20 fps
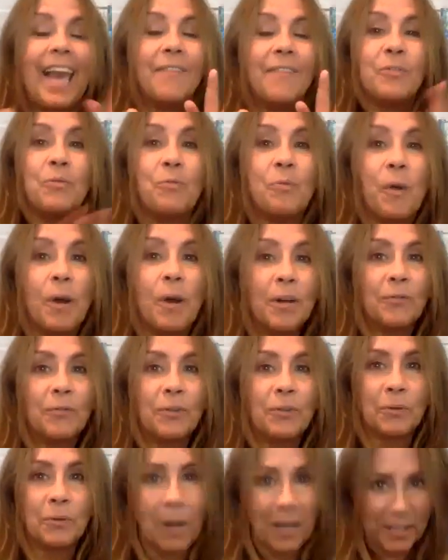Have a
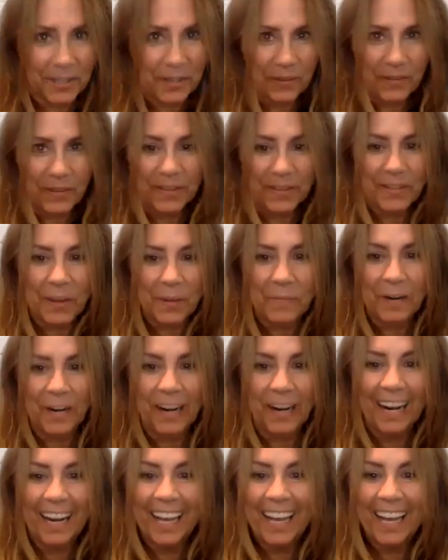wonderful rest of the summer.
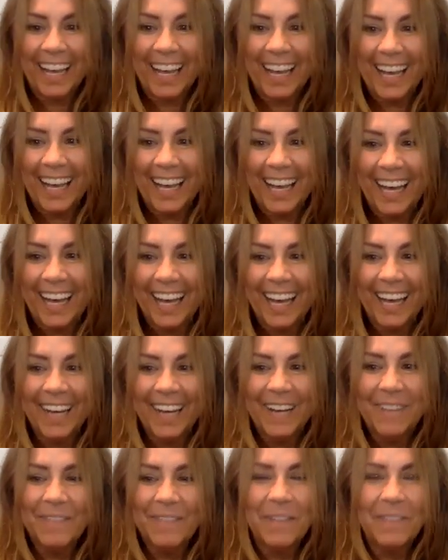
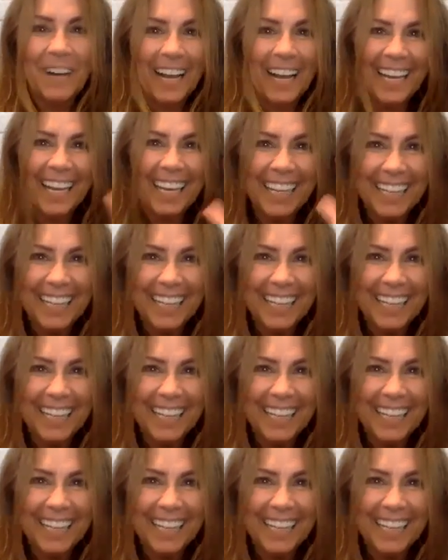Bye-bye.